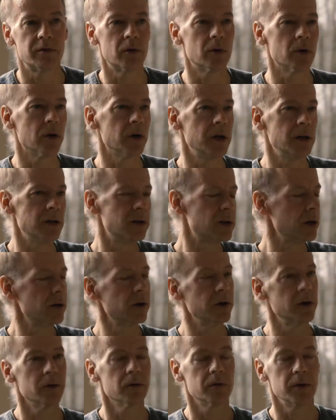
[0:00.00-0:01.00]
for
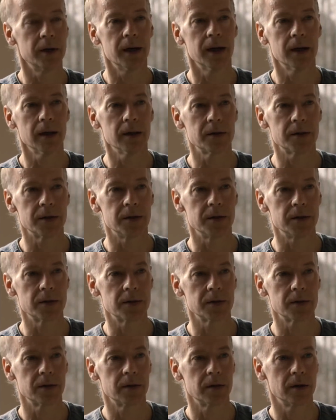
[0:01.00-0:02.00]
interior
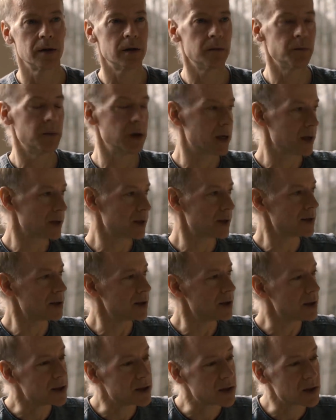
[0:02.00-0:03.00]
realities because it's
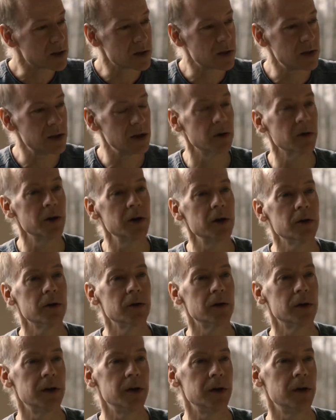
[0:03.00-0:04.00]
an
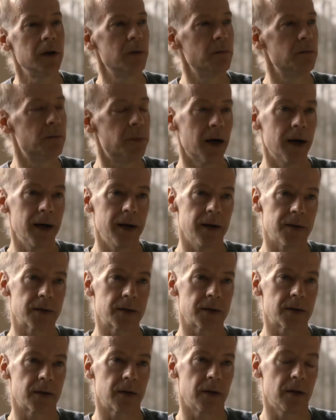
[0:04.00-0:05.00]
exteriorly
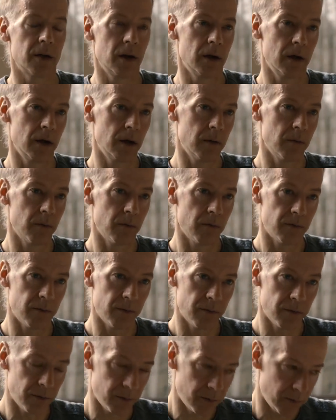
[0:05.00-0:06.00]
biased
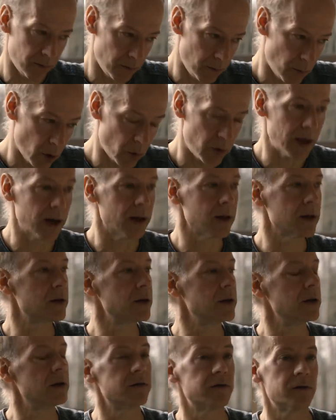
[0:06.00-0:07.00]

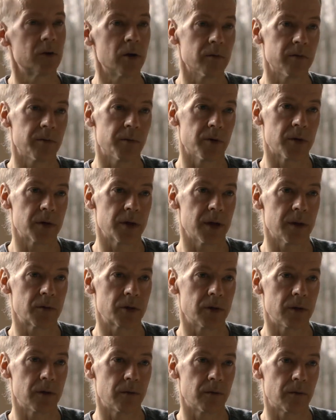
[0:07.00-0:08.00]
modality and form of
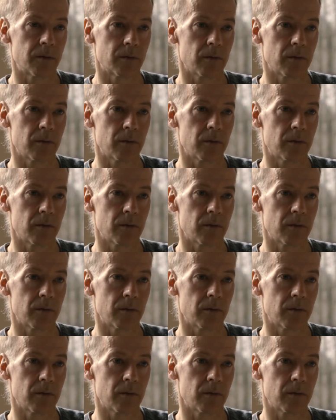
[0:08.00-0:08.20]
perception.